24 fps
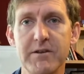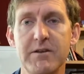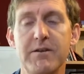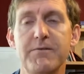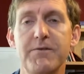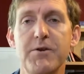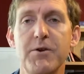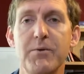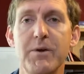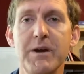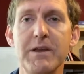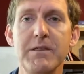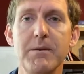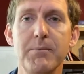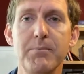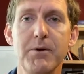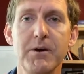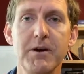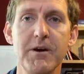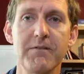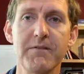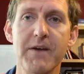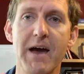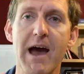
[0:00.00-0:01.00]
And if you read the
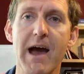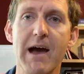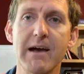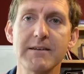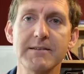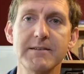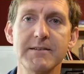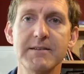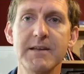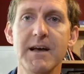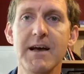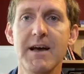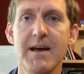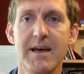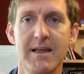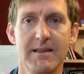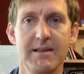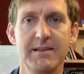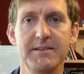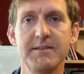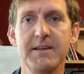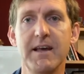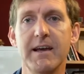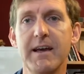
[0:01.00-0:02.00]
book of Acts,
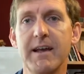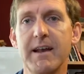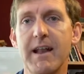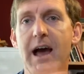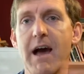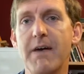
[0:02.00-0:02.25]
the second